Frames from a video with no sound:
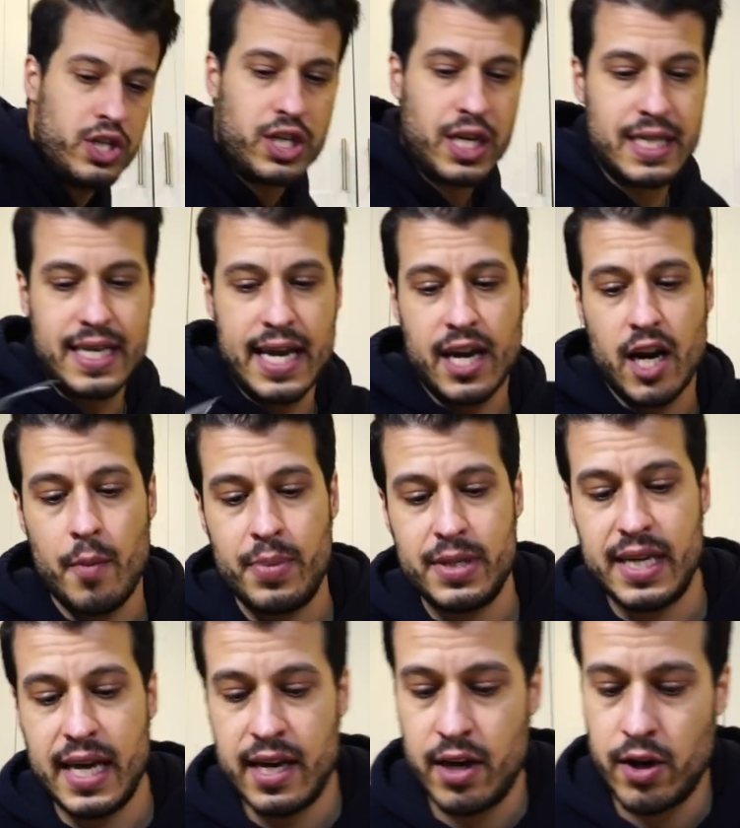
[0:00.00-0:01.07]
just gonna take our
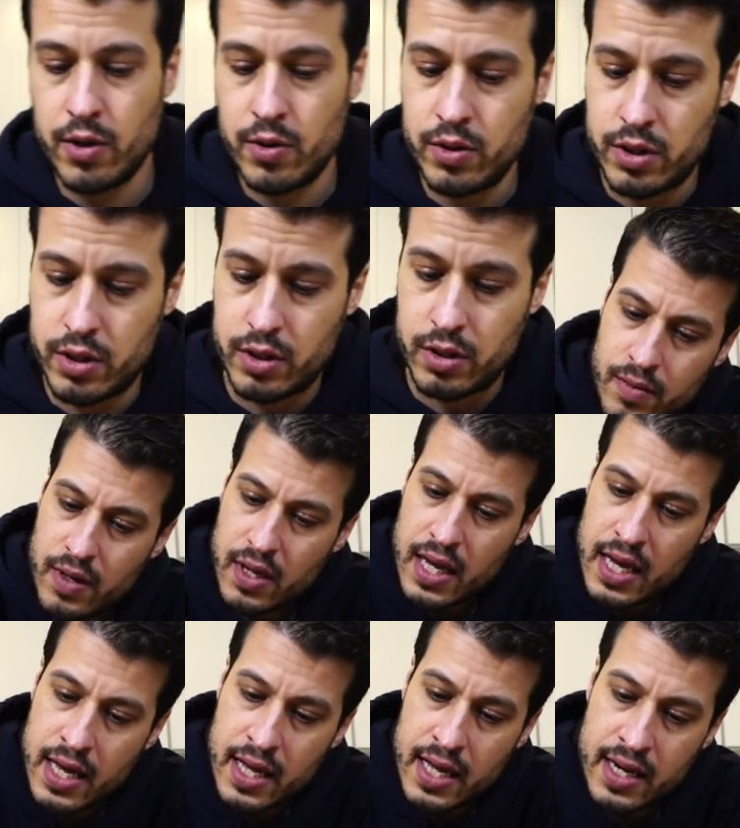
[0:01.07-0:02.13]
potatoes
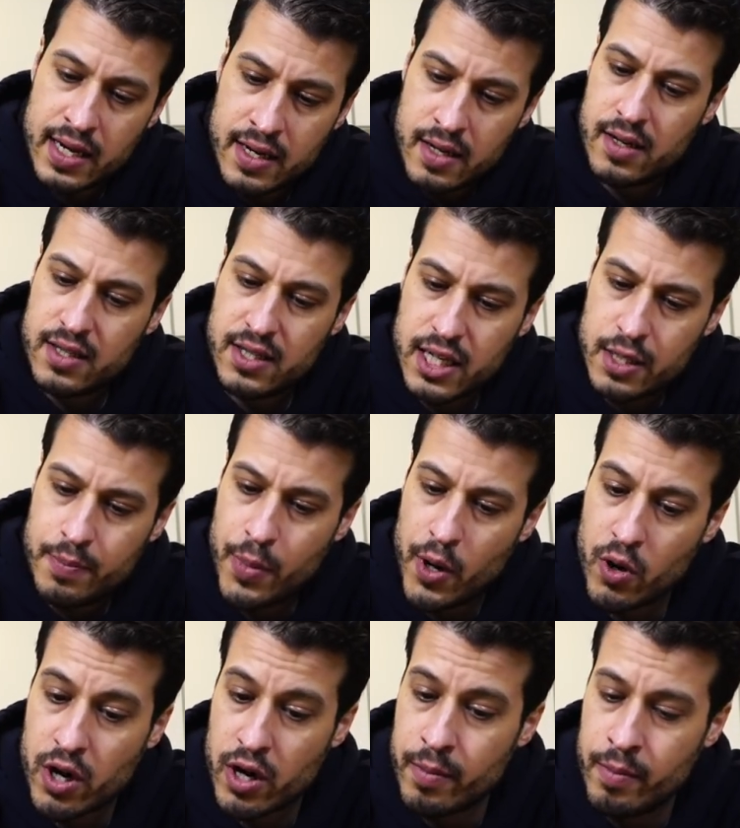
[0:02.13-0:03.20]
and just
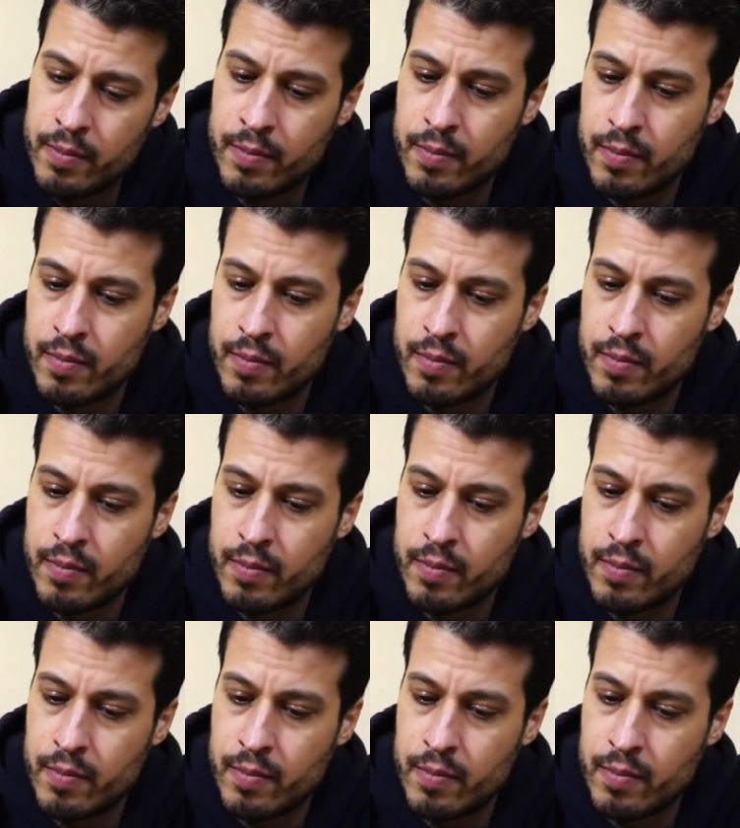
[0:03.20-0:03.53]
poke them.